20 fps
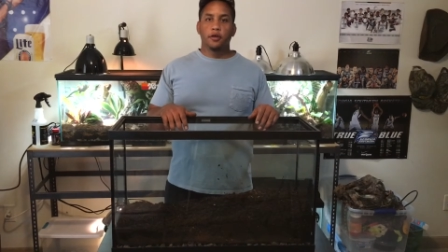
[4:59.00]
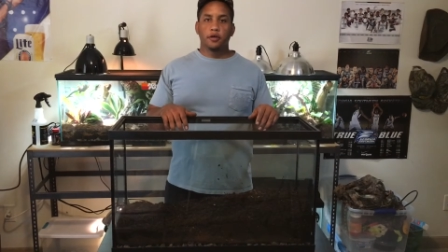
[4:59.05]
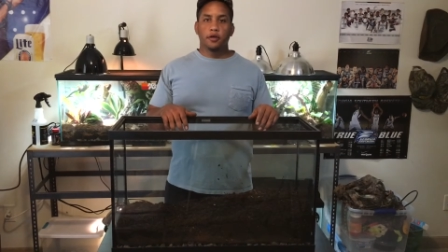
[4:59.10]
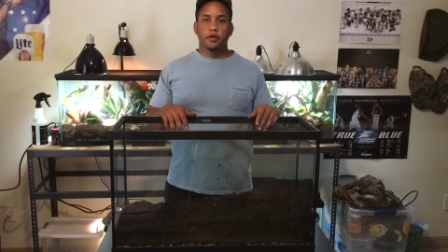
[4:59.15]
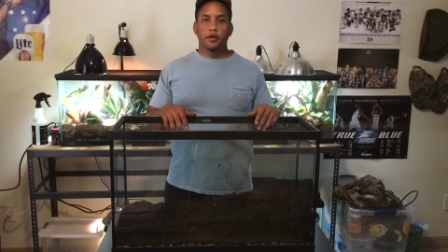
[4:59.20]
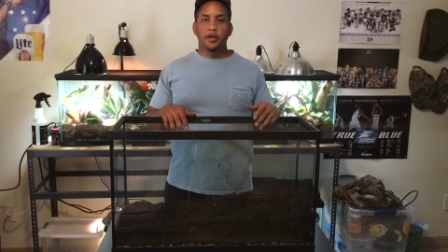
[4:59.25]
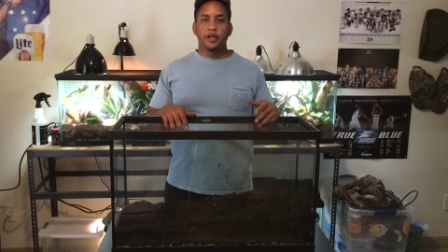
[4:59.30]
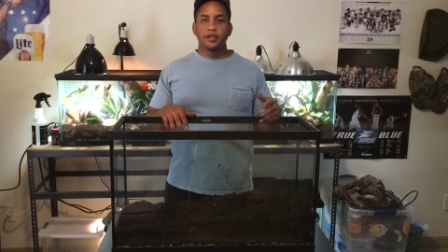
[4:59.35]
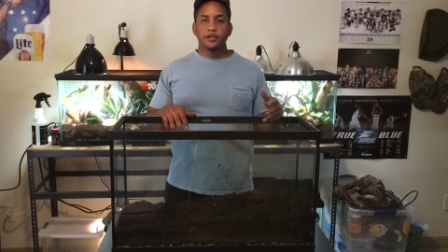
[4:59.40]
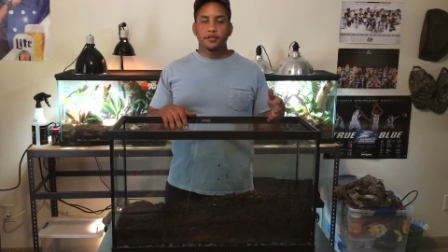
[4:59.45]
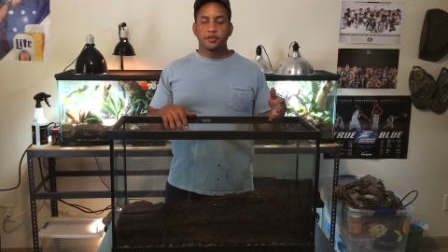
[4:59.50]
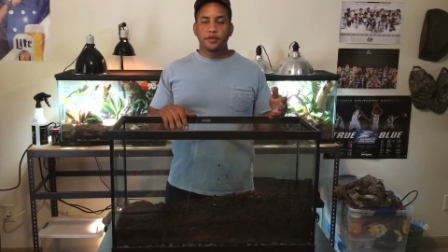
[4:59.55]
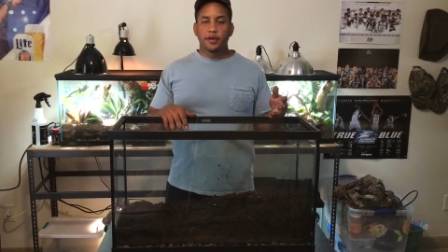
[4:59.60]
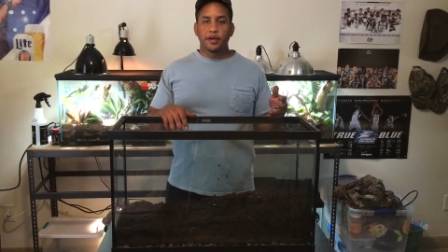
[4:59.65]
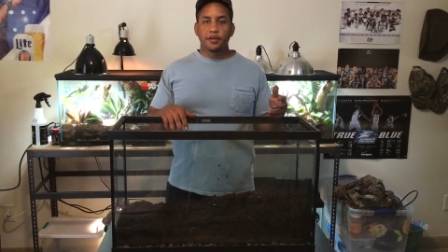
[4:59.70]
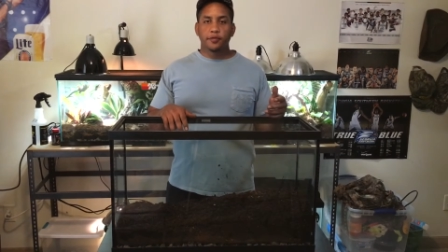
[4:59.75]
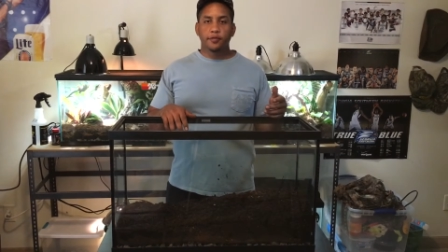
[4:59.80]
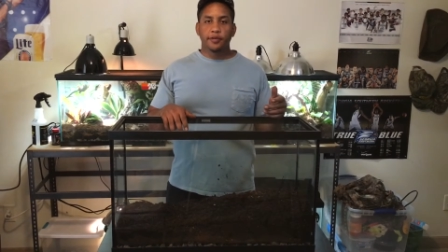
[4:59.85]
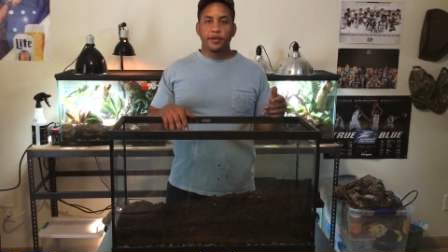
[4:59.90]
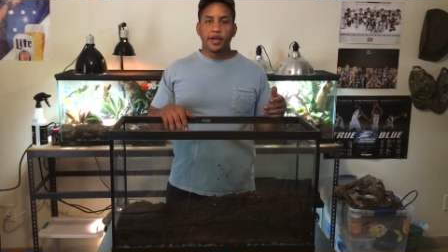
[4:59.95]
All right, so
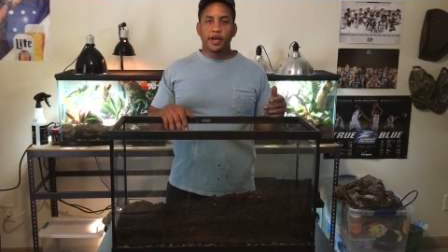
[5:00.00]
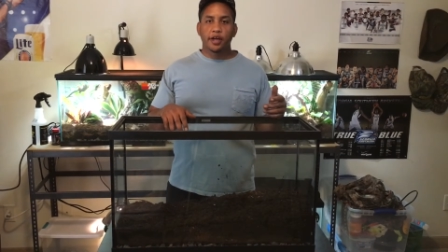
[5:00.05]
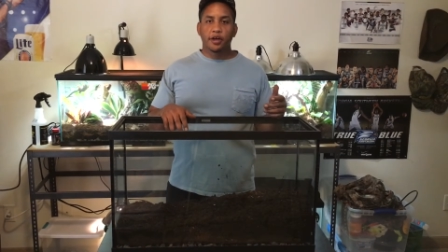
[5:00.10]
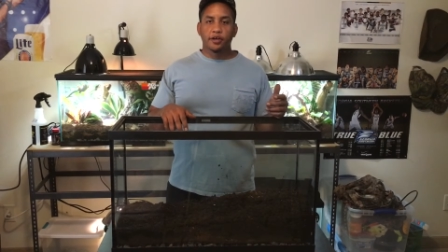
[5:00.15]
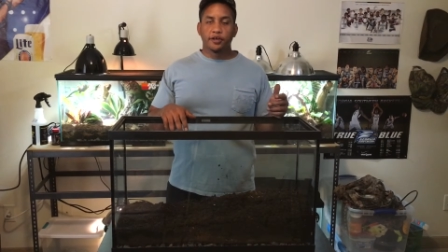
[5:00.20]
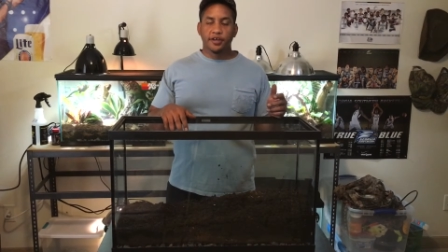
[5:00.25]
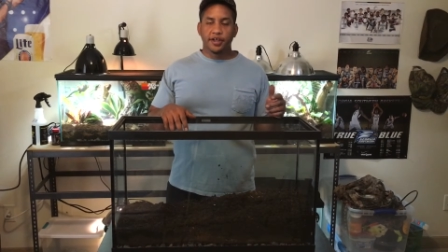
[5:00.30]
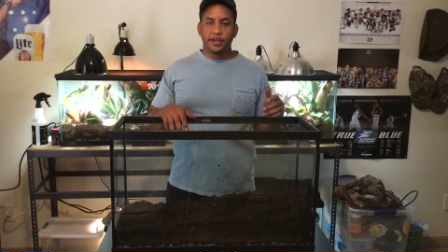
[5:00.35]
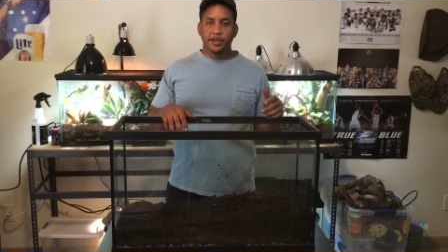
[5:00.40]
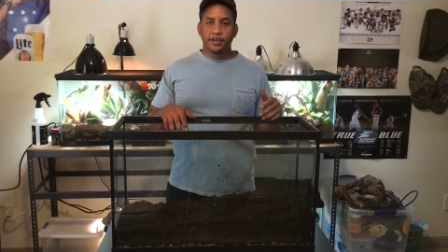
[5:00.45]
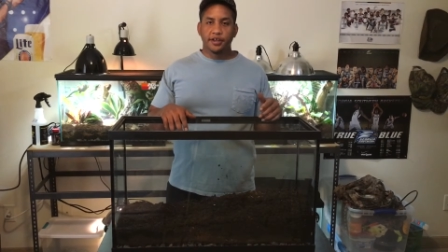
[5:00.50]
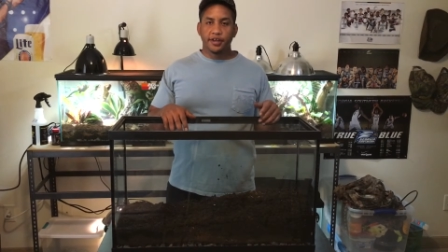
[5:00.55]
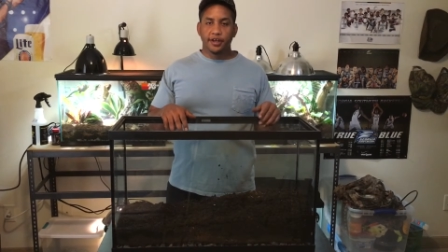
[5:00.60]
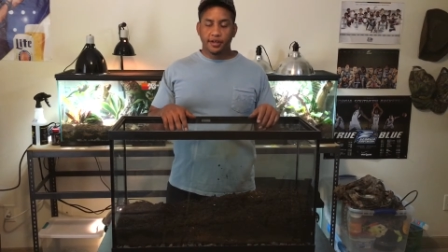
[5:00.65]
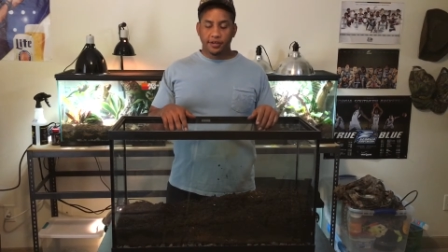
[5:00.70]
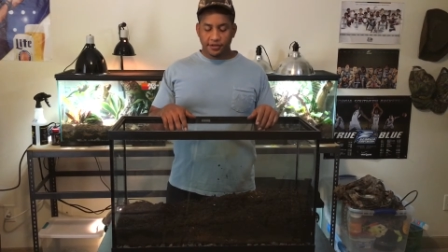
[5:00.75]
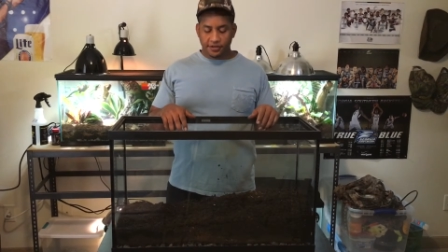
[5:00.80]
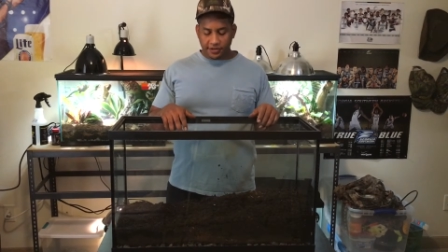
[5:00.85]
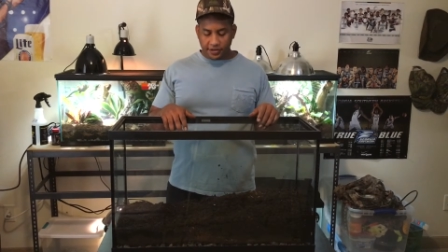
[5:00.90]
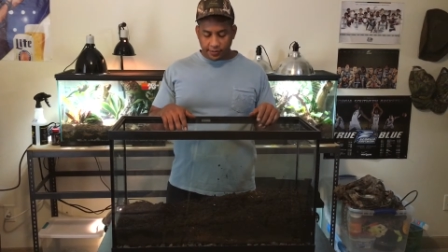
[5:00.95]
after we got our netting
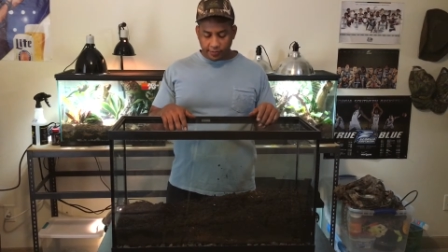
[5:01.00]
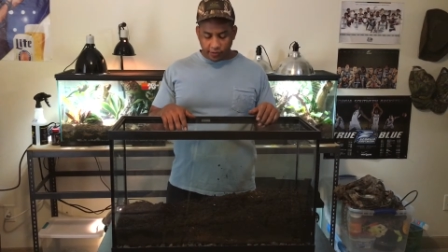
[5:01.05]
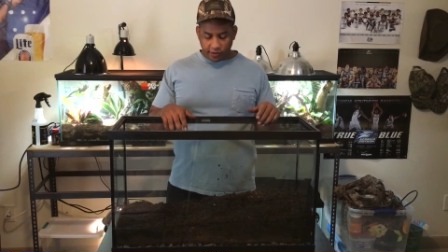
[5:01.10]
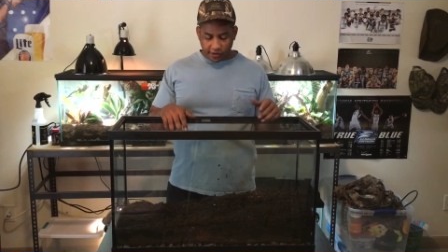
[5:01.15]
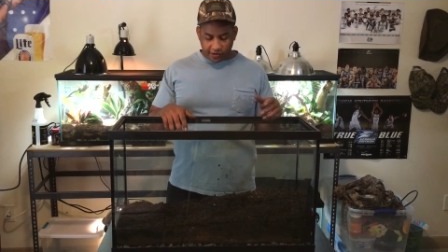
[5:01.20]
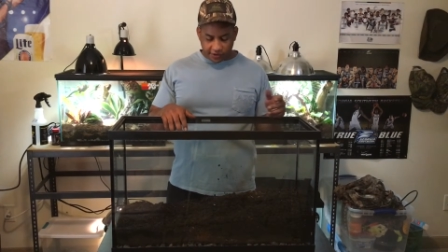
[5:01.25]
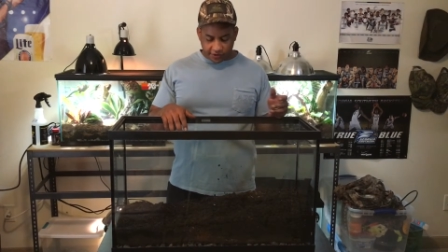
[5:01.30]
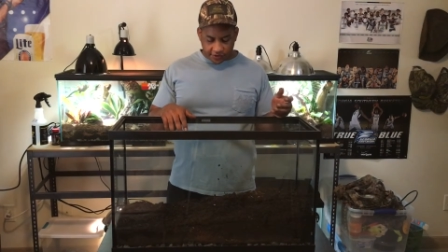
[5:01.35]
down to separate the